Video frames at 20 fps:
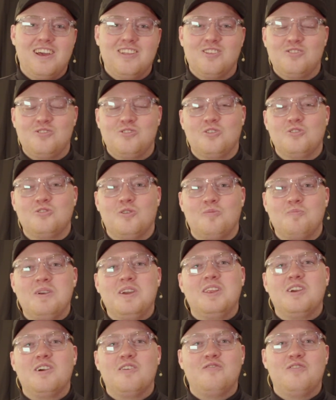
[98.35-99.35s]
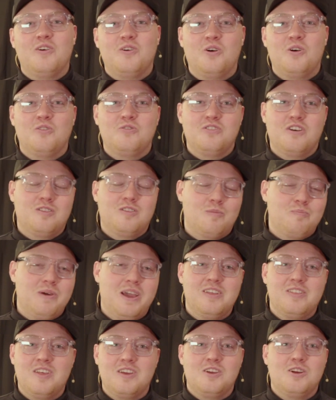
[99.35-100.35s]
in the social media photos of the
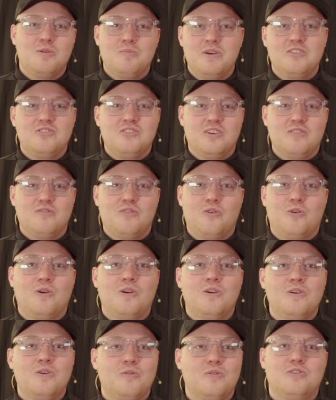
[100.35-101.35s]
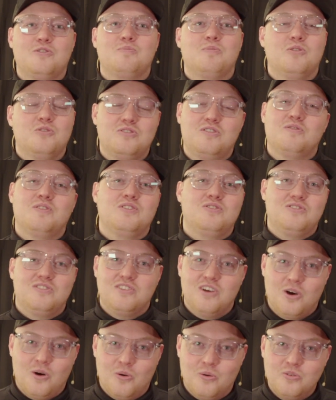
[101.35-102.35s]
band that you're mixing for, which most of us
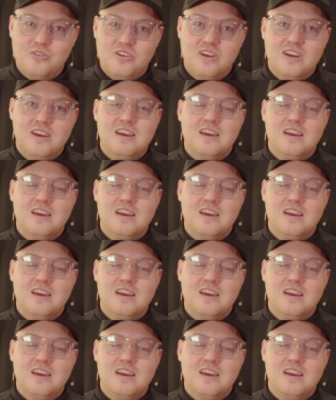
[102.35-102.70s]
don't,